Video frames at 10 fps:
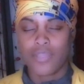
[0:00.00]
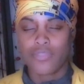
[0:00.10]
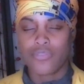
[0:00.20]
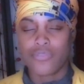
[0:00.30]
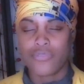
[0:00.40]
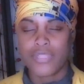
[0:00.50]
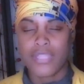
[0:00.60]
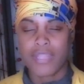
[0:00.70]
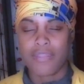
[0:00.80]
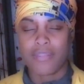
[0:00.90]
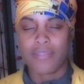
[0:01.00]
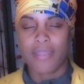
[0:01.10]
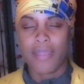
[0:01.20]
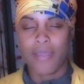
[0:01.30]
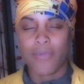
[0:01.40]
using the
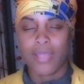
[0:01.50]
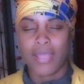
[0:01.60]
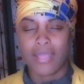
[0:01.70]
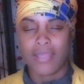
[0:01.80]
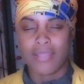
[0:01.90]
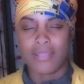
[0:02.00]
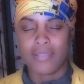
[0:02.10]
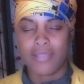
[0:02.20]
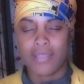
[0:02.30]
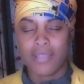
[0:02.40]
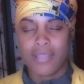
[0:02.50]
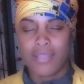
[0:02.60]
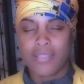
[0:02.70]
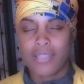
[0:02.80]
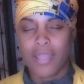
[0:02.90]
down gaze
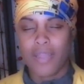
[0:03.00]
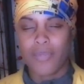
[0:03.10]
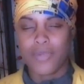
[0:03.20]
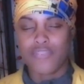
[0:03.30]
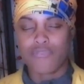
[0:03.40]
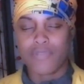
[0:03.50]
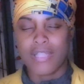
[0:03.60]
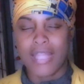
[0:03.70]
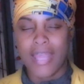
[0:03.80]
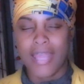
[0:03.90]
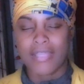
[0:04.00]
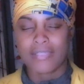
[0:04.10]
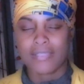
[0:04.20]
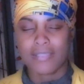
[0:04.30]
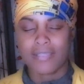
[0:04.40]
to help us
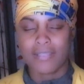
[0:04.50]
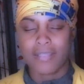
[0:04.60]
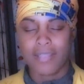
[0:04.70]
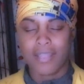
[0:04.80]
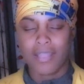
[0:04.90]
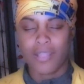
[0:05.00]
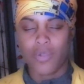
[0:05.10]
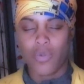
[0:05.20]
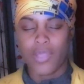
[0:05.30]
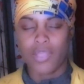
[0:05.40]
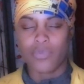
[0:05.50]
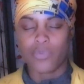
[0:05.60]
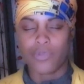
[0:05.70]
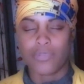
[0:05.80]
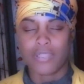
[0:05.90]
relax and go
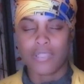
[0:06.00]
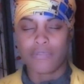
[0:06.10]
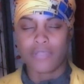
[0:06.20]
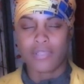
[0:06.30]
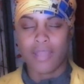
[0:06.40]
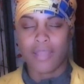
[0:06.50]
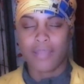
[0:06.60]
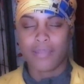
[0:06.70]
inward here today.